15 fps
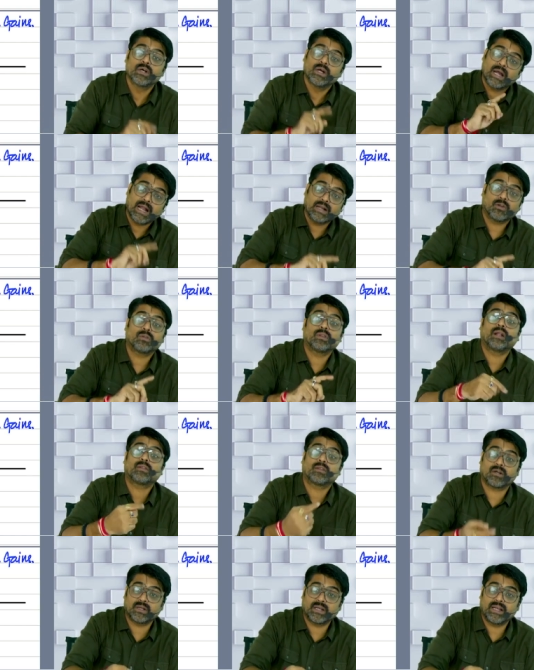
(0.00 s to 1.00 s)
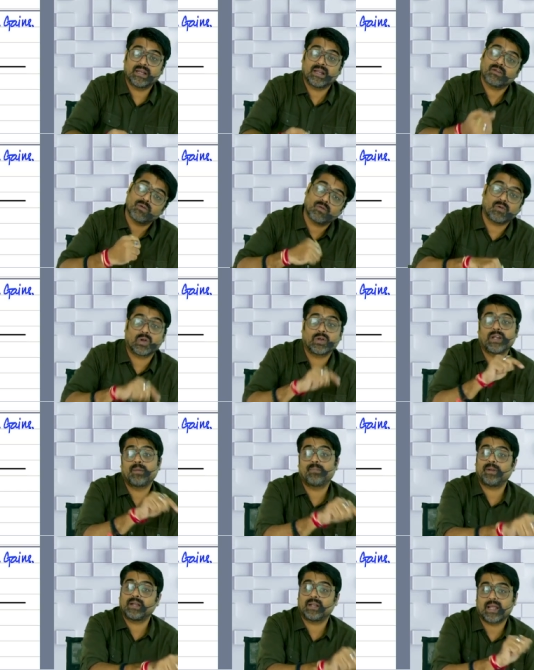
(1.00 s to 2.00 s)
and on that 13 lakh you have already
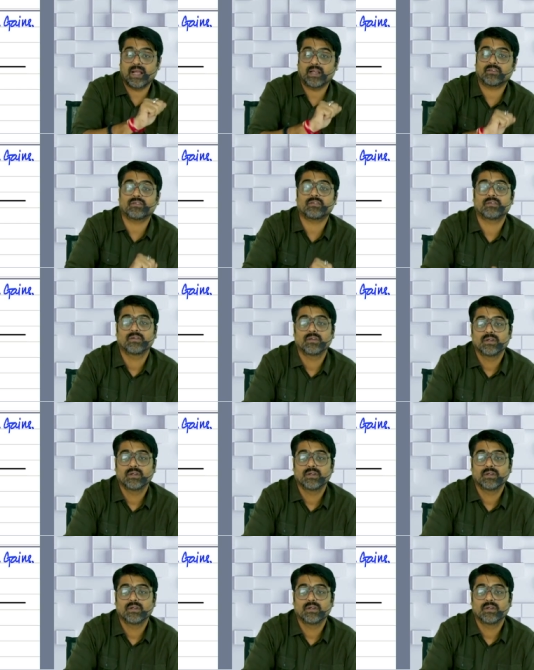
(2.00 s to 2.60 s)
paid tax,